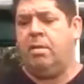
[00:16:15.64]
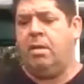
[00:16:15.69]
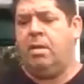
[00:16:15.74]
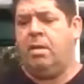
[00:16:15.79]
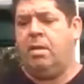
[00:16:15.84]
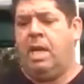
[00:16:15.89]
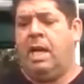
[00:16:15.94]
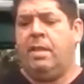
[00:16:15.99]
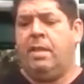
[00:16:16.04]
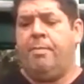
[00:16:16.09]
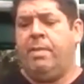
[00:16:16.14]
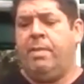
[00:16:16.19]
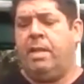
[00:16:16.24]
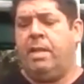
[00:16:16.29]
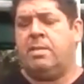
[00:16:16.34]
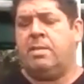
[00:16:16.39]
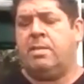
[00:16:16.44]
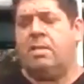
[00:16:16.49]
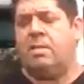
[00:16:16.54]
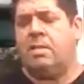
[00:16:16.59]
the
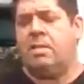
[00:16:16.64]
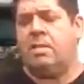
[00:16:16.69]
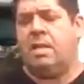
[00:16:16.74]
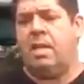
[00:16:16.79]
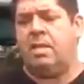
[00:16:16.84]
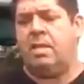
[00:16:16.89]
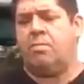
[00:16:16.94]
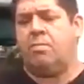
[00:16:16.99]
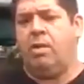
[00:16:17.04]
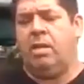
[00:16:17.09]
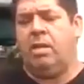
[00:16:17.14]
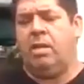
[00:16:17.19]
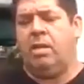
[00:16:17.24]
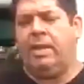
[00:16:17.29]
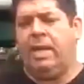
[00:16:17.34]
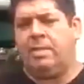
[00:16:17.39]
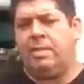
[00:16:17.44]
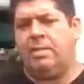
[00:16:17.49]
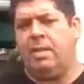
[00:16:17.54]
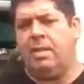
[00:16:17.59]
medicines and that as well
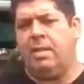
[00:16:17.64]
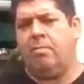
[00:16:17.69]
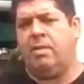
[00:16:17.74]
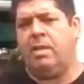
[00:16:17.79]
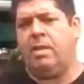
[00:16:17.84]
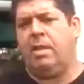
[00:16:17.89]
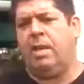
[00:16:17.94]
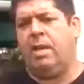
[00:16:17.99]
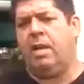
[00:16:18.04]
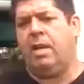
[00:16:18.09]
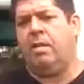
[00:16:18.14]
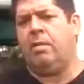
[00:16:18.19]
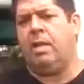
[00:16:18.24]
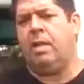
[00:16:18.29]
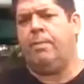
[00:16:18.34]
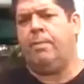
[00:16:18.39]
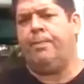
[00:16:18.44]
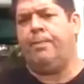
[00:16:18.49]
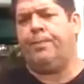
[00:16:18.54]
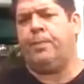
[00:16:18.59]
that sit within
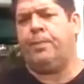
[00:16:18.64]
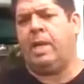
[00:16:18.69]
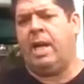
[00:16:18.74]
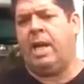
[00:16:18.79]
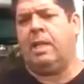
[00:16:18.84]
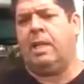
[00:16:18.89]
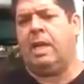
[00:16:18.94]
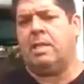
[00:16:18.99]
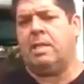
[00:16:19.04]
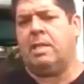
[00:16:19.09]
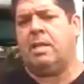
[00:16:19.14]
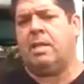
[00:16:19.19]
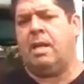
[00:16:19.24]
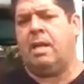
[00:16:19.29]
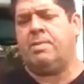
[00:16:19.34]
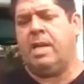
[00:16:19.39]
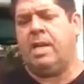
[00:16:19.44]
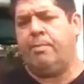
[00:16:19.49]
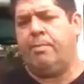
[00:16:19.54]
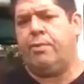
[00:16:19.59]
our
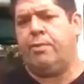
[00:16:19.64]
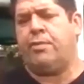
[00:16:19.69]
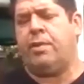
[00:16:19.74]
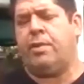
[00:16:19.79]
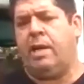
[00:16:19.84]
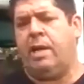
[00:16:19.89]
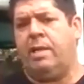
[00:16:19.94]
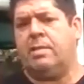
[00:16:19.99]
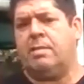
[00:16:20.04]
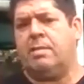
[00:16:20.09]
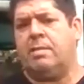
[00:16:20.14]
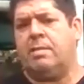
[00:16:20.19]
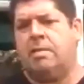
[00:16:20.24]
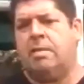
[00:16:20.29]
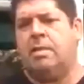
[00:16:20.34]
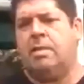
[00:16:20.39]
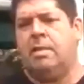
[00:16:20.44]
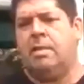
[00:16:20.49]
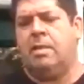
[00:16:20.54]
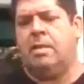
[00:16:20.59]
landscapes, our bushlands.
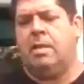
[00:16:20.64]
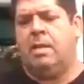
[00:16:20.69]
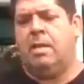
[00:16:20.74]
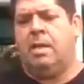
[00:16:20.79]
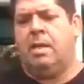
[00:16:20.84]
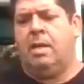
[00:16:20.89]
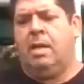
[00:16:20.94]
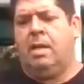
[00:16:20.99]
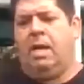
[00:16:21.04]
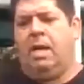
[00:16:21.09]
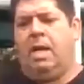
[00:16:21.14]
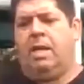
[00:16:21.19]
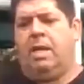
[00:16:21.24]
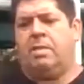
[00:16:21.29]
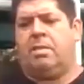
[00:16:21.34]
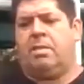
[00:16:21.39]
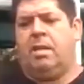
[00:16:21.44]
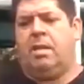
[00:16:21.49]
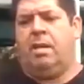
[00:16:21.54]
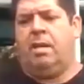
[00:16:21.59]

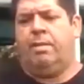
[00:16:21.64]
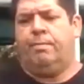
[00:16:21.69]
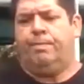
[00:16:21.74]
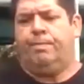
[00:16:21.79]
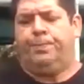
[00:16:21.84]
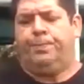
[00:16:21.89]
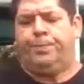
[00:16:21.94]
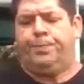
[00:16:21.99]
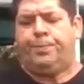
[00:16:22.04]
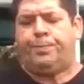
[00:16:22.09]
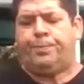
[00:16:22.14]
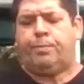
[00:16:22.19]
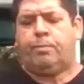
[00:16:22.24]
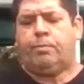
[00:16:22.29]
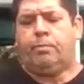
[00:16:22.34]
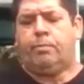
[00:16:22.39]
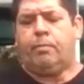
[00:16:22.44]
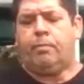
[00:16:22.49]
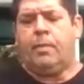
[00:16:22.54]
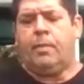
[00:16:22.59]
And so,
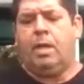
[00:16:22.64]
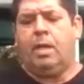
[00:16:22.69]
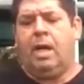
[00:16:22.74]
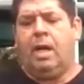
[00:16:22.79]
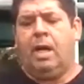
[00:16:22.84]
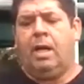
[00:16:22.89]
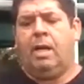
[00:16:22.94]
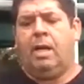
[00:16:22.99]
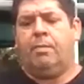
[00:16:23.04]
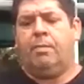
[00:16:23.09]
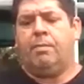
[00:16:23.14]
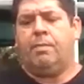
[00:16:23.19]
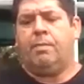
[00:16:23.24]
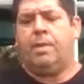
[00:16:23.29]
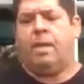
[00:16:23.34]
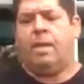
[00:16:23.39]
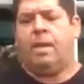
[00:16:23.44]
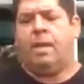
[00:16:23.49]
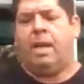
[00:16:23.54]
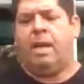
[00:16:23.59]

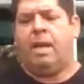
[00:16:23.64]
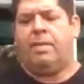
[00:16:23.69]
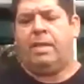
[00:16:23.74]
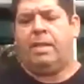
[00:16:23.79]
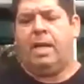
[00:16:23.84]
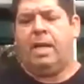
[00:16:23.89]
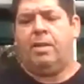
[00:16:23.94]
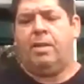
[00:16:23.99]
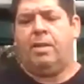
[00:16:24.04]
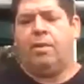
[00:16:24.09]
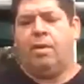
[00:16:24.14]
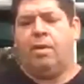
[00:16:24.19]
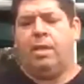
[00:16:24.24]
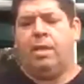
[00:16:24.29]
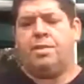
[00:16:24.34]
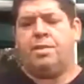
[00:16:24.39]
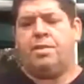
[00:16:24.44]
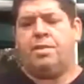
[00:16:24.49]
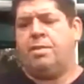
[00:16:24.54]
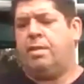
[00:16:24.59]
having that
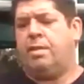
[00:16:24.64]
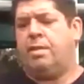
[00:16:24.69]
knowledge,